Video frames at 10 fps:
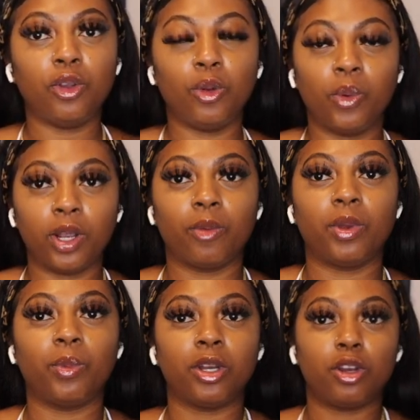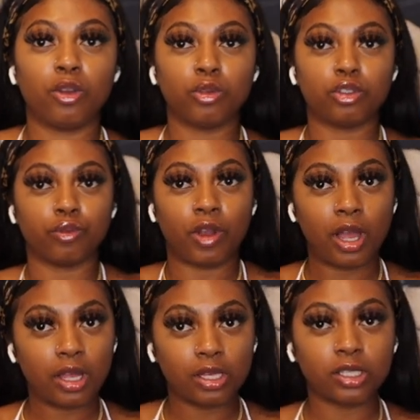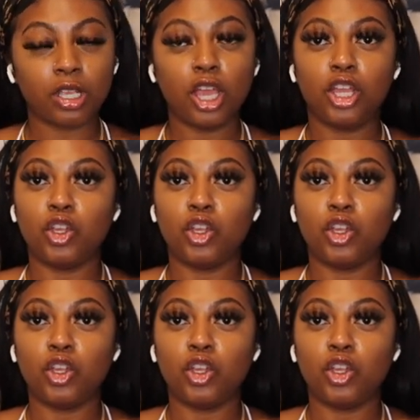You can wear it with one of those sarongs.